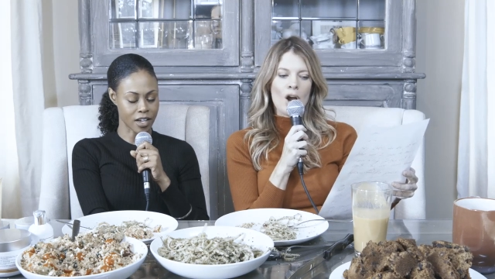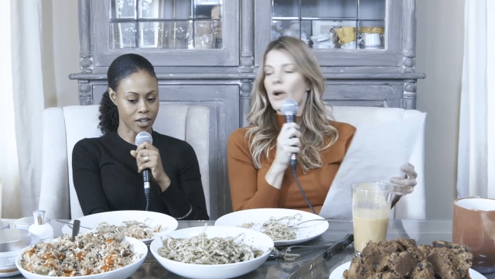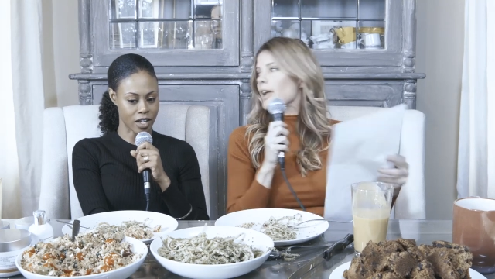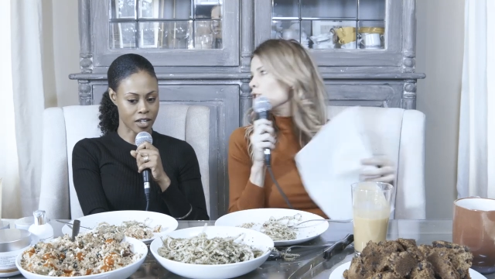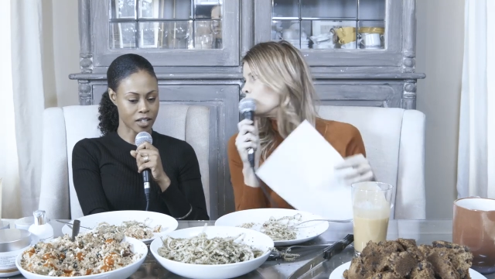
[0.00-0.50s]
Speaker 1: Okay.
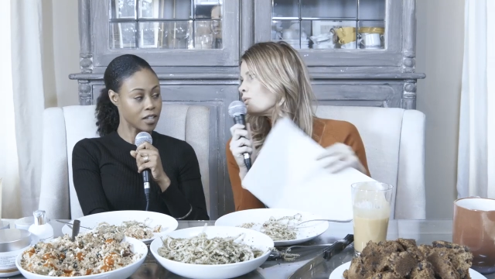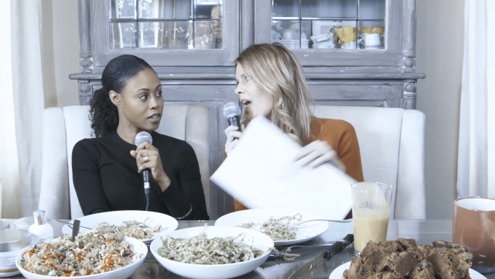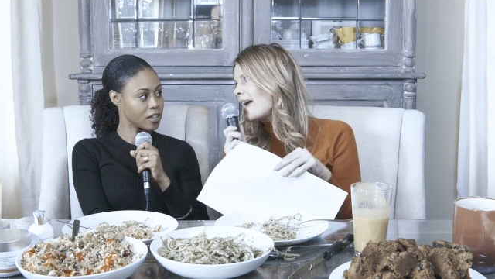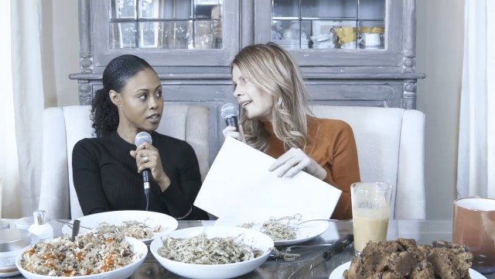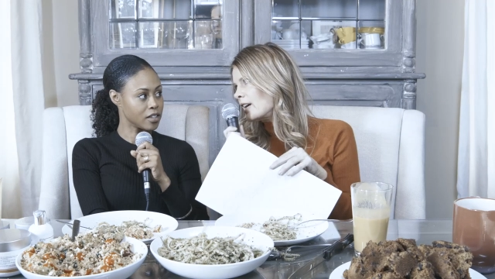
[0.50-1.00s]
okay, you
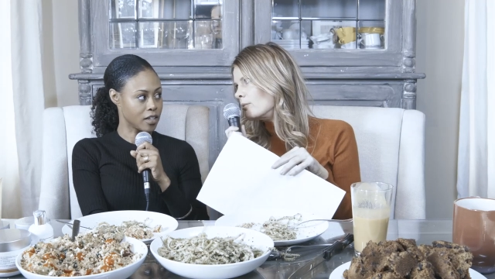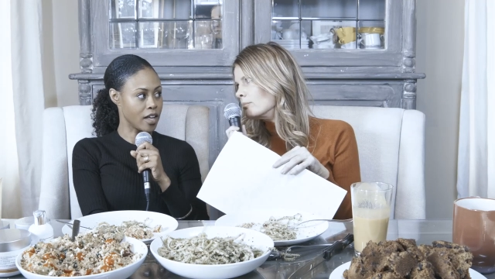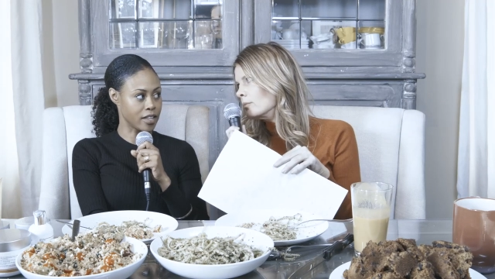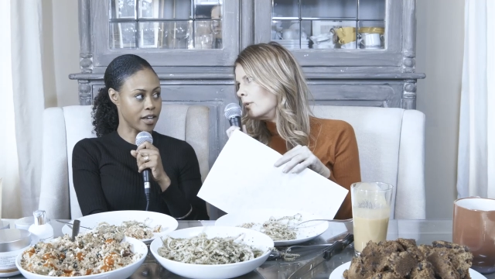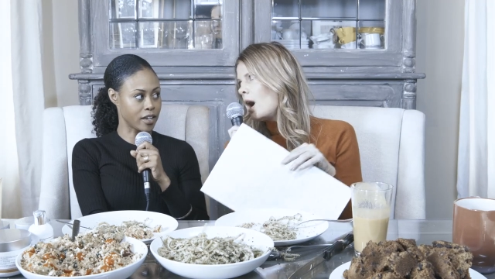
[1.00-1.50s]
like him.
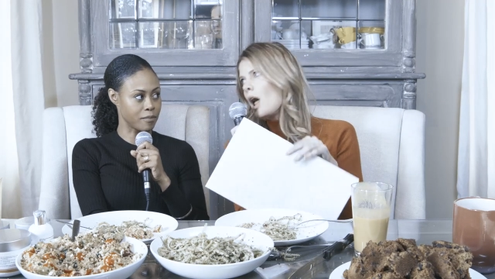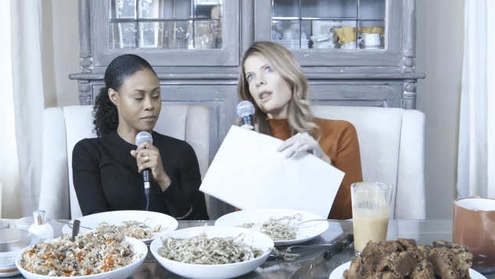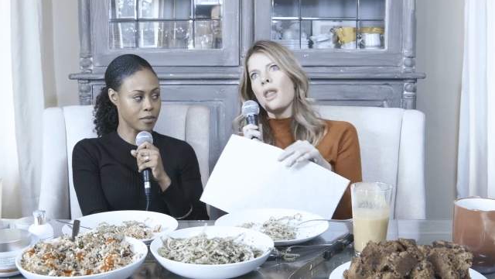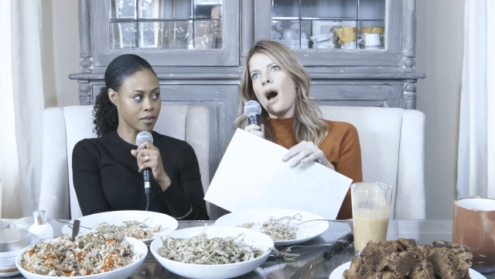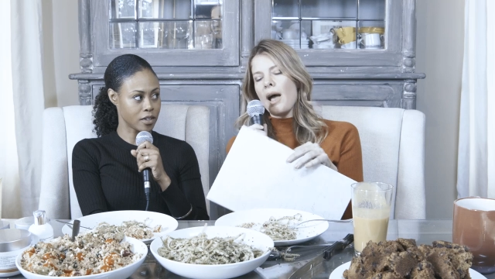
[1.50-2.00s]
I like him
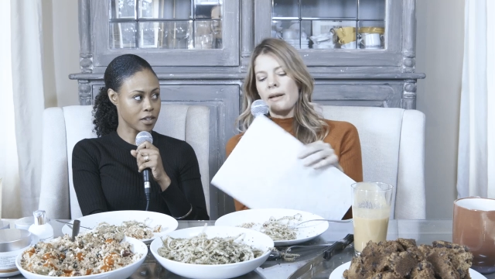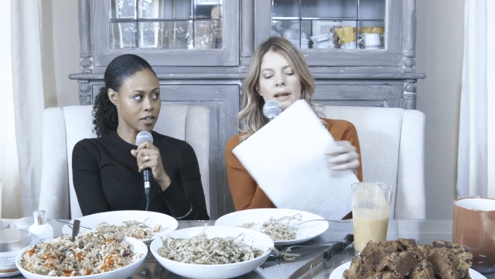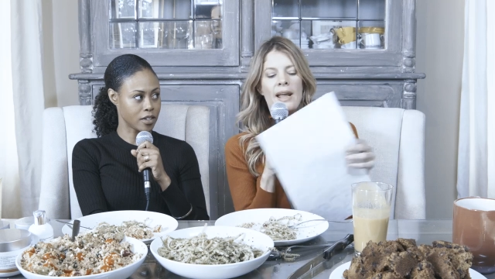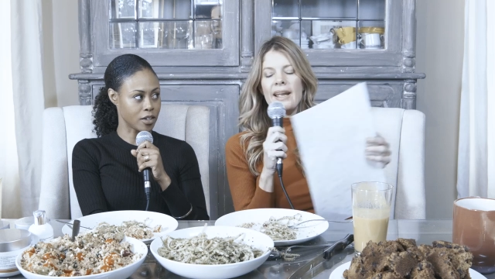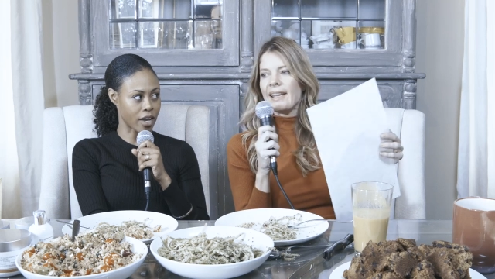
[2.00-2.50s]
a lot.
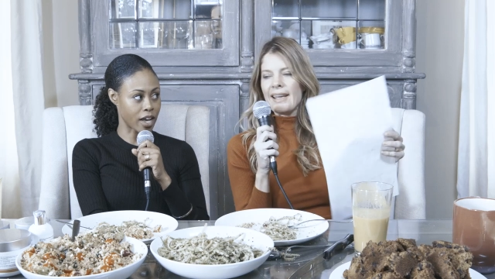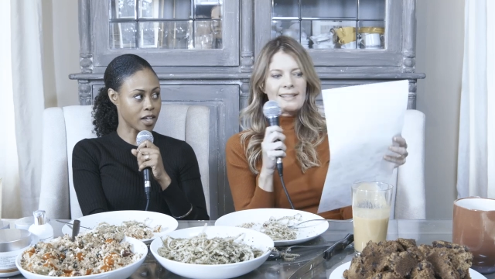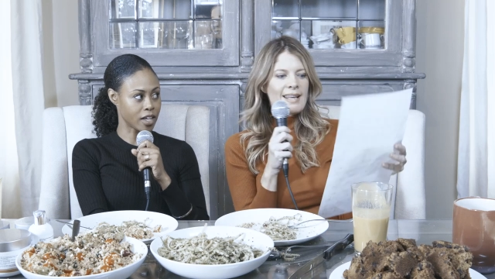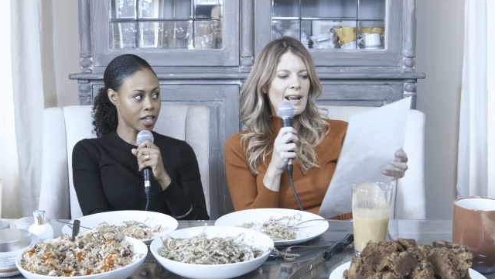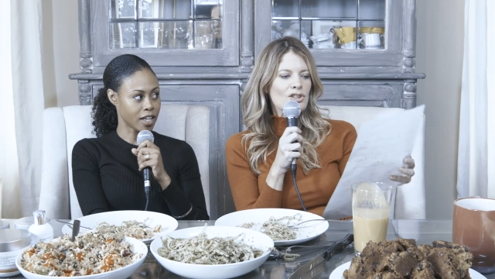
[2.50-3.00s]
Okay,
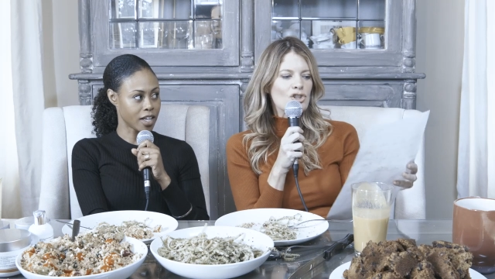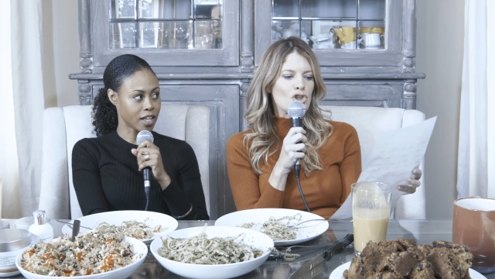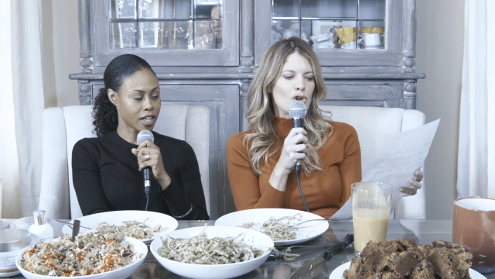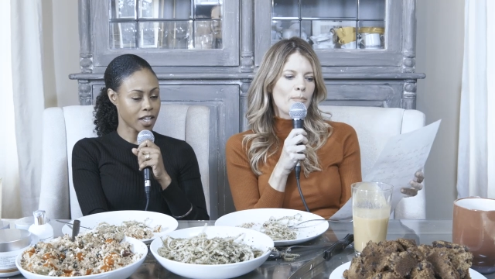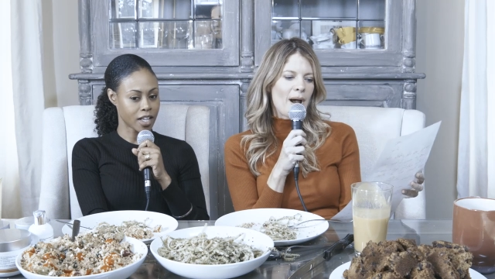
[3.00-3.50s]
he
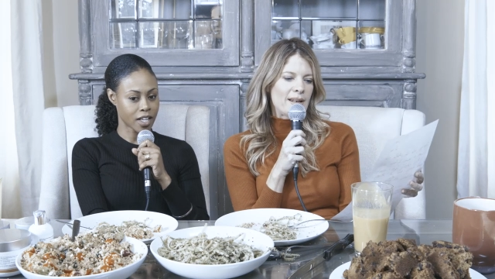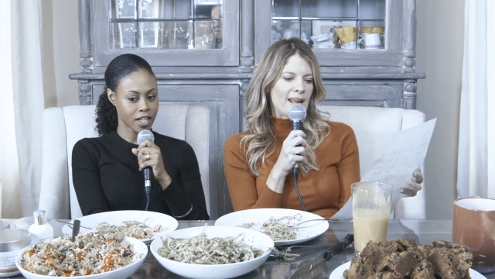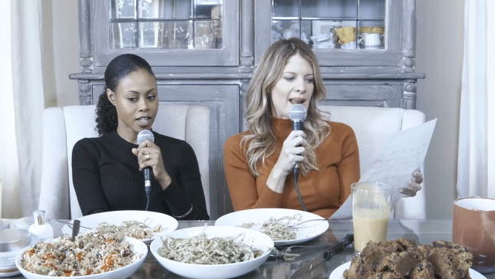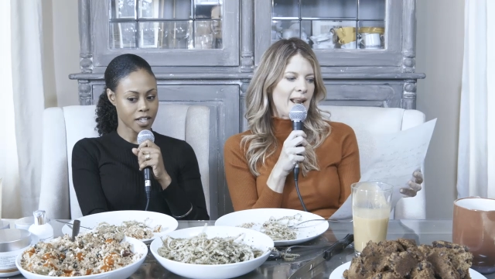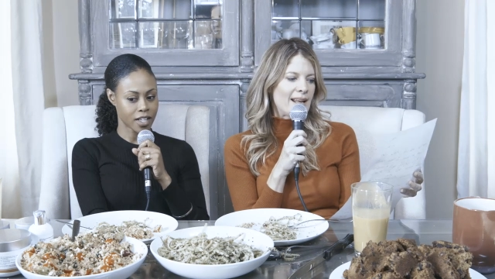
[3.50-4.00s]
texts you
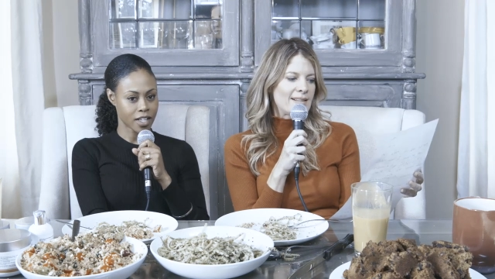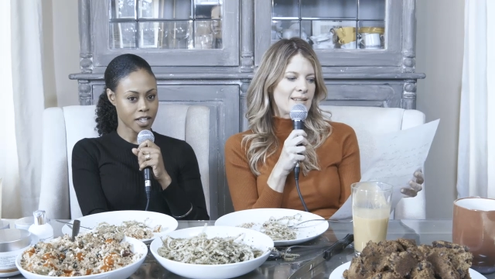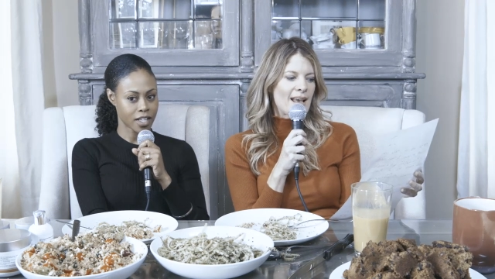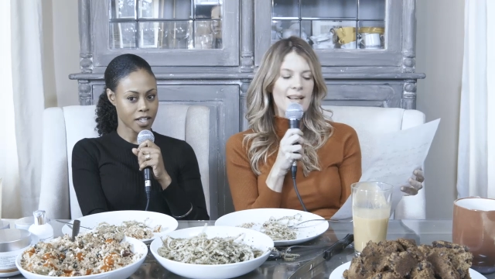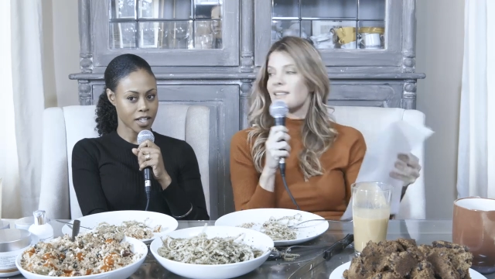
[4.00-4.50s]
Monday and
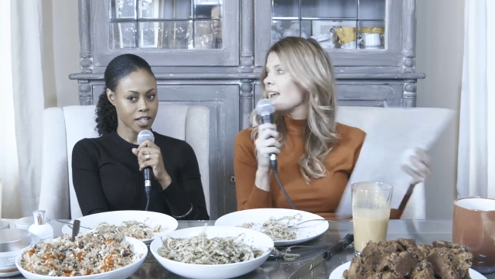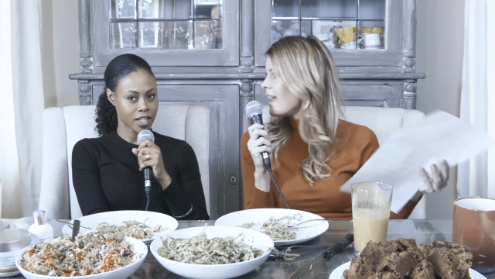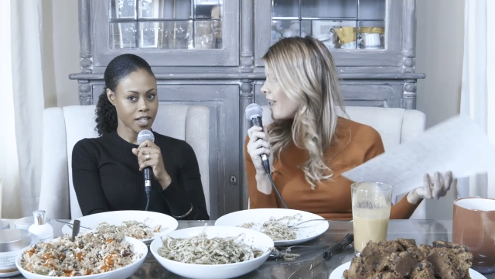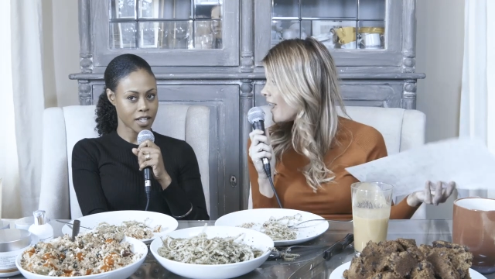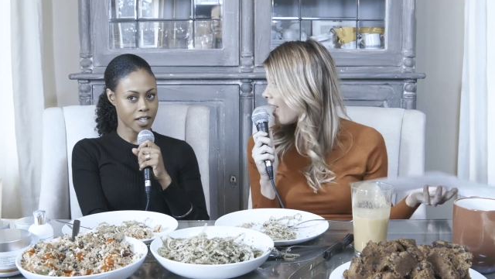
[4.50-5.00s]
says,
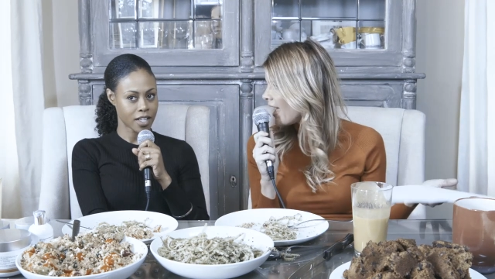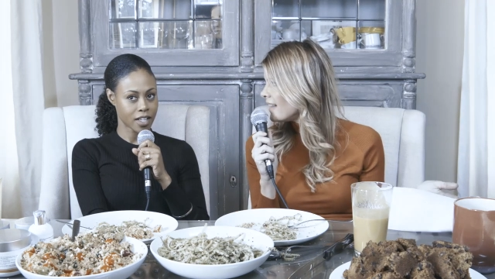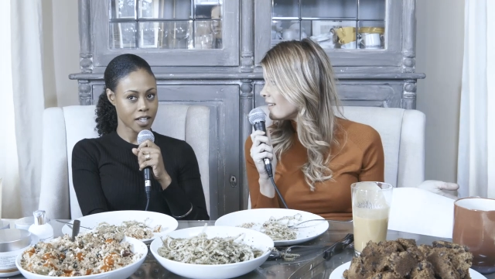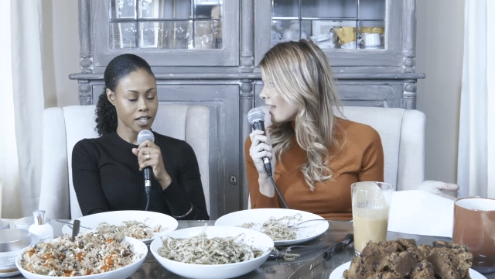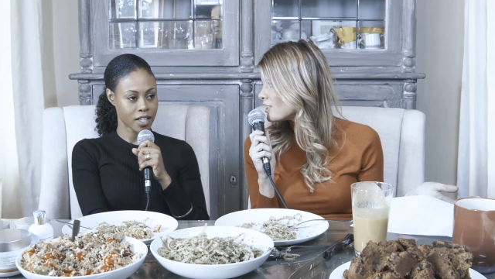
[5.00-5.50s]

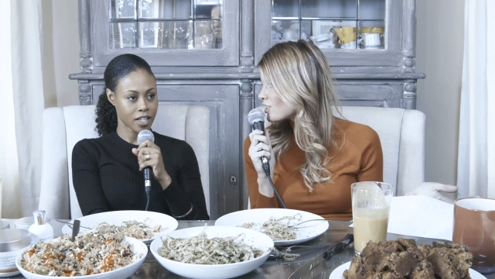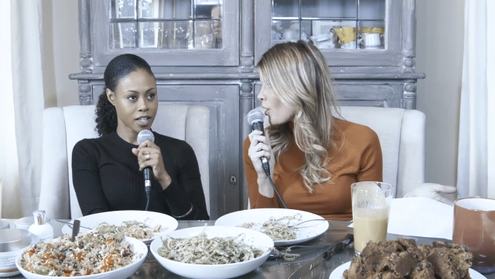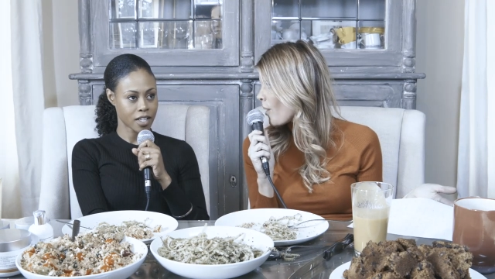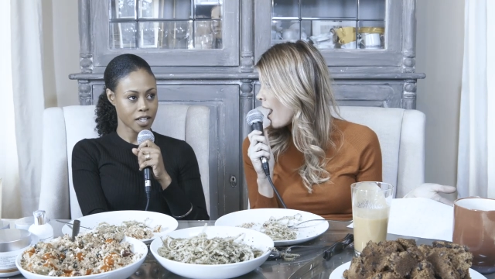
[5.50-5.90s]
"Hey, let's go